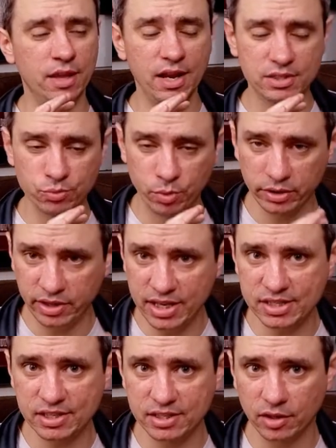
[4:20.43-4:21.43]
It's
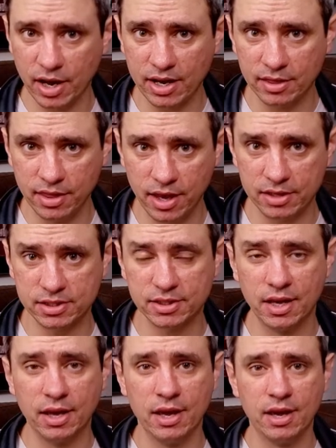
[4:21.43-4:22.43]
releases like this
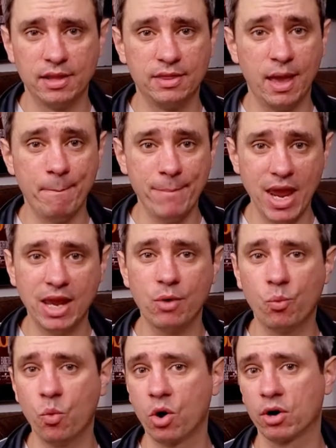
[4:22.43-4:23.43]
that make it
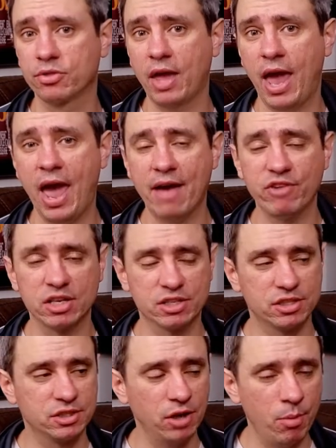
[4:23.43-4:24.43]
worth having
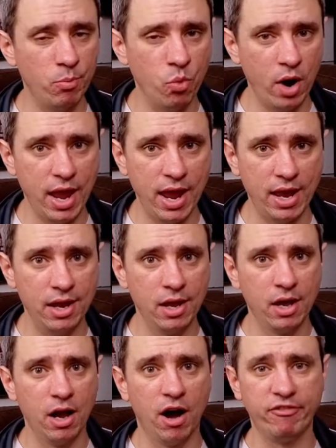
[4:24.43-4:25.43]
some way
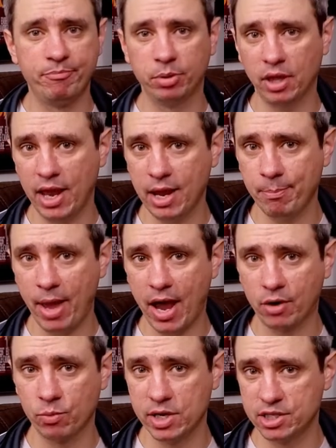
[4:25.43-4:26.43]
of playing
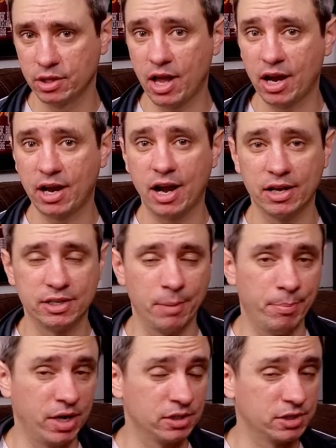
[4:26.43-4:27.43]
back region lock
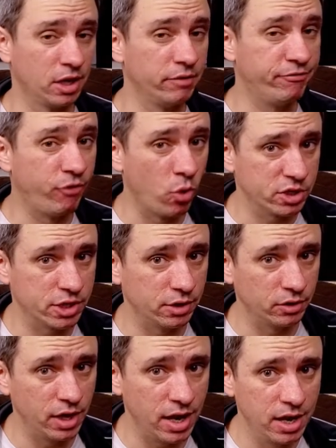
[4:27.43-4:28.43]
content, because
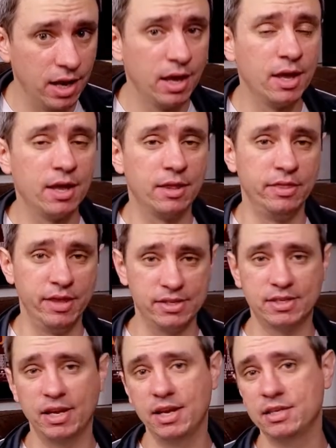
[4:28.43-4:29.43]
unfortunately,
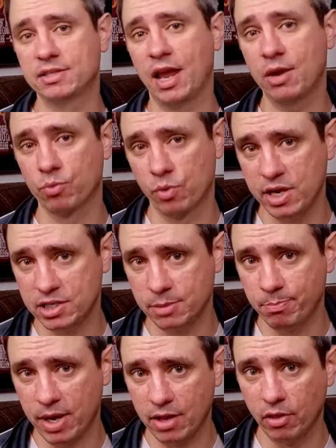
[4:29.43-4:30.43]
this is a region
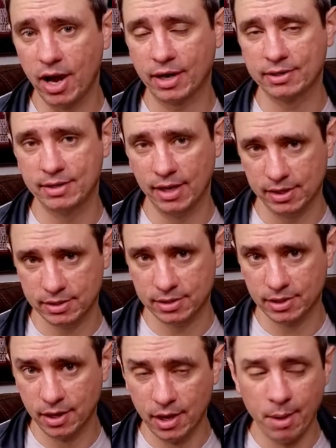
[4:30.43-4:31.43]
B lock disc.